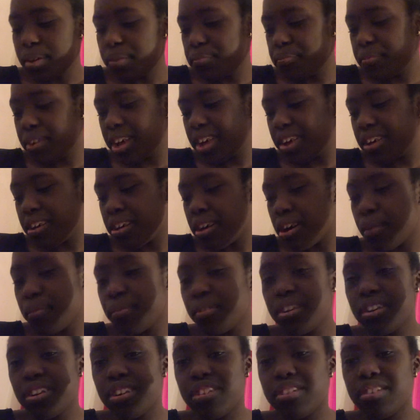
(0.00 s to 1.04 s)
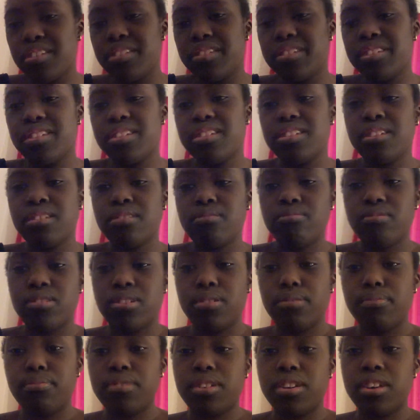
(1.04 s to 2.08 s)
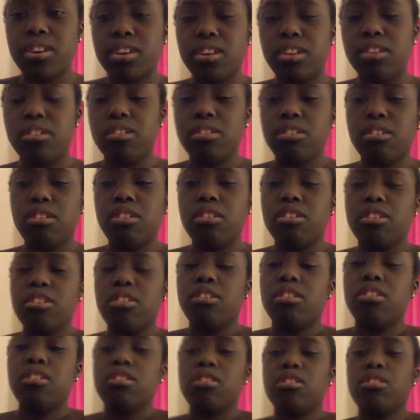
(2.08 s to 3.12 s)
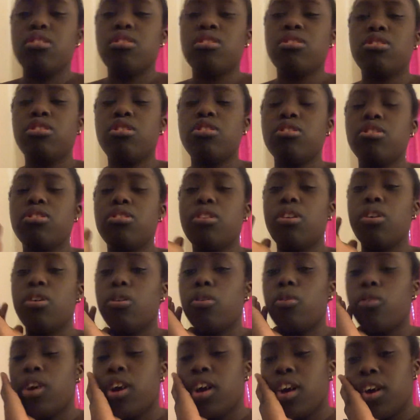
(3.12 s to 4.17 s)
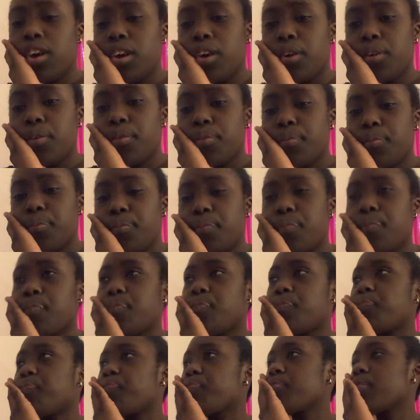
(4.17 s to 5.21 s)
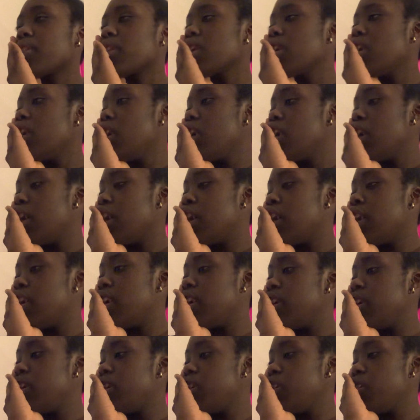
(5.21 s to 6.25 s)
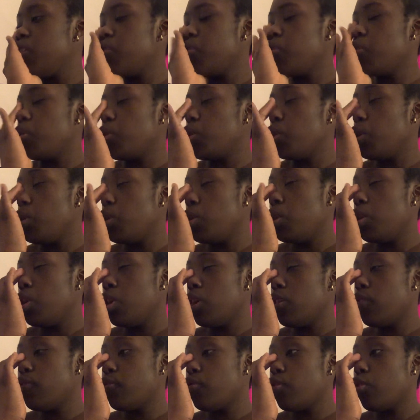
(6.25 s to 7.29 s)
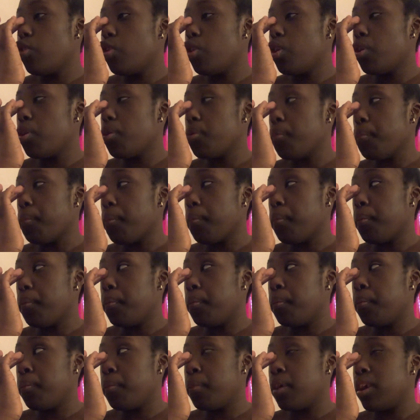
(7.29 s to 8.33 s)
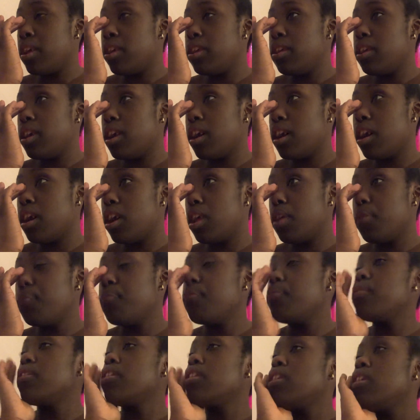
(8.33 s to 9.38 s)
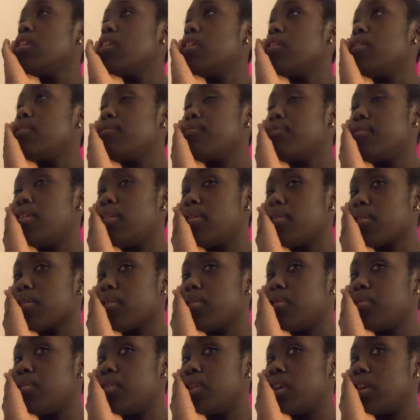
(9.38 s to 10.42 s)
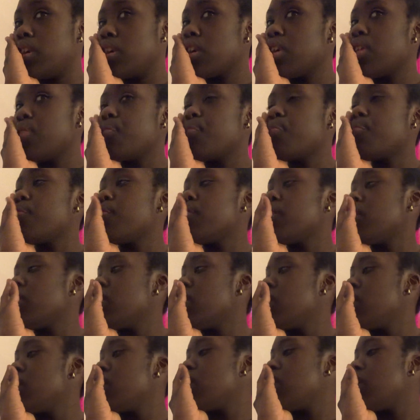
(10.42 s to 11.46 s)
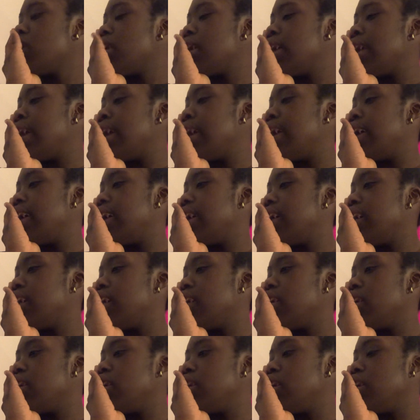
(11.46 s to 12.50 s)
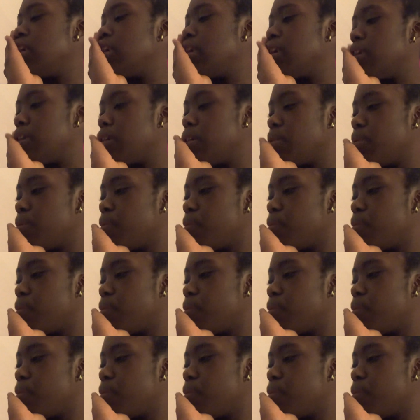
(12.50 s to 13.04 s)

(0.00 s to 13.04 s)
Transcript: my arm hurts, it's very bad. So I need to look for my dad very quick. And yeah,